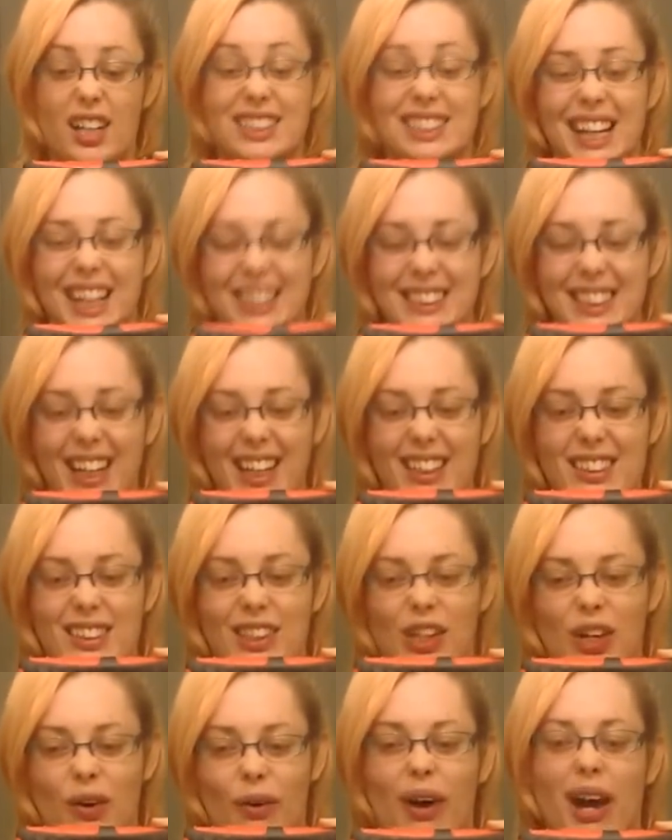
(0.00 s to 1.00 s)
10 seconds
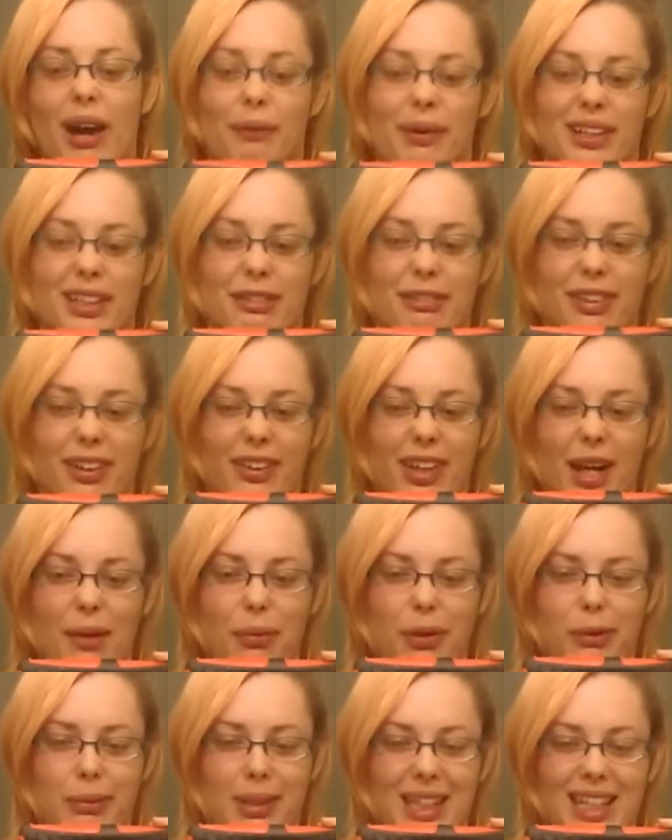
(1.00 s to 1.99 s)
ago, I went to fill it
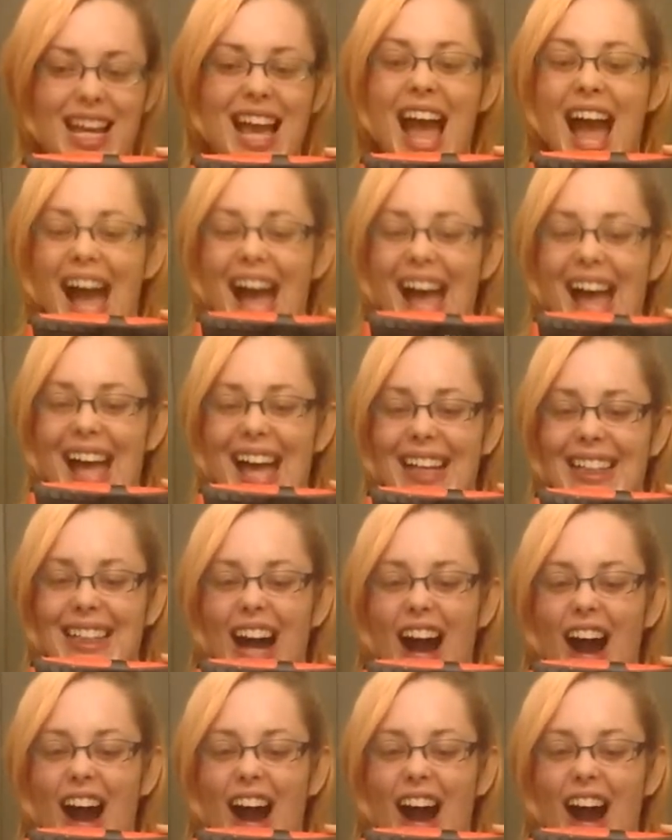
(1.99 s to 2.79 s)
up with pee, and